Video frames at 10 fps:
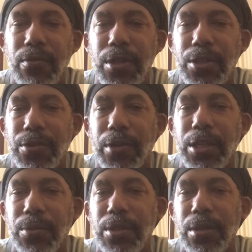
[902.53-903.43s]
really
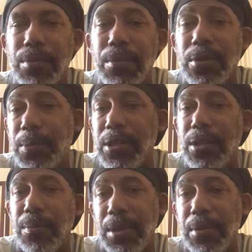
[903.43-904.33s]
strikes with some people, especially
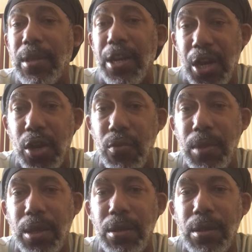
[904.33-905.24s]
the people that know
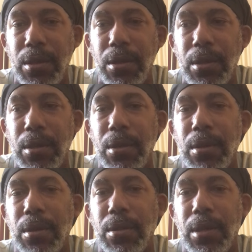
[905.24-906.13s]
me,
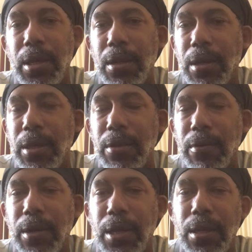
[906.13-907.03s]
that
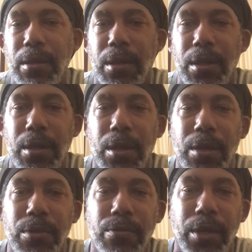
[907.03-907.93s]
either I
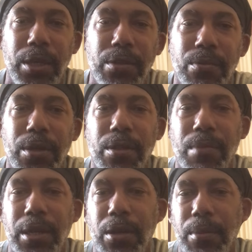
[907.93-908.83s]
was raised with in
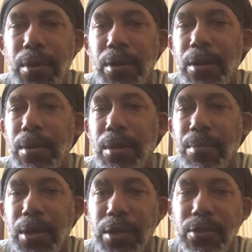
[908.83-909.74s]
my neighborhood in
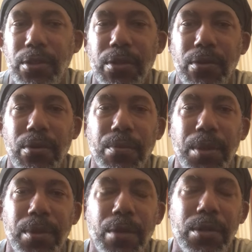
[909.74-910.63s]
Boston, or
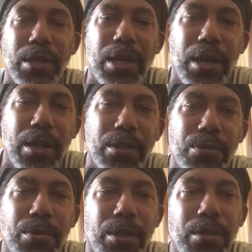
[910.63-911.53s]
people I went to college
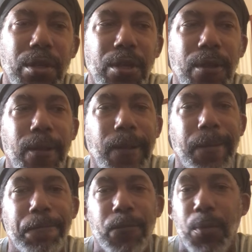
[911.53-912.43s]
with,
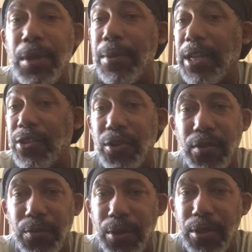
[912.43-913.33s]
people I
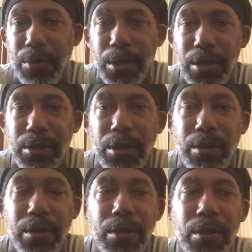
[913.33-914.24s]
served with in the
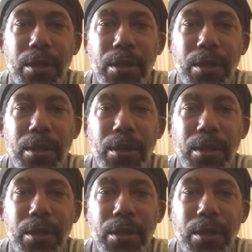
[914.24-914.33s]
military,